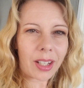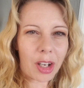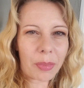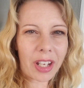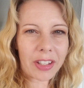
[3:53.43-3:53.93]

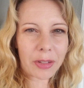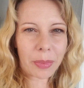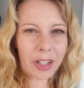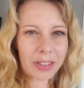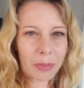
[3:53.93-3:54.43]
Elma has a
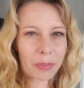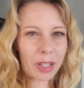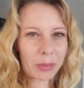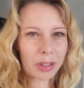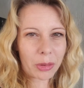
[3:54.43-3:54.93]
box of
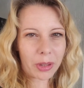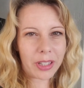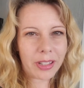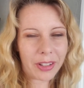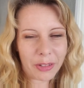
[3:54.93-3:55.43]
baby
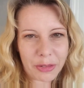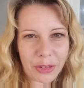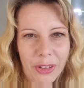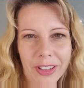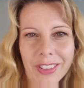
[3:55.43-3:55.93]
toys on the
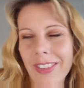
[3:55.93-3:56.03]
floor.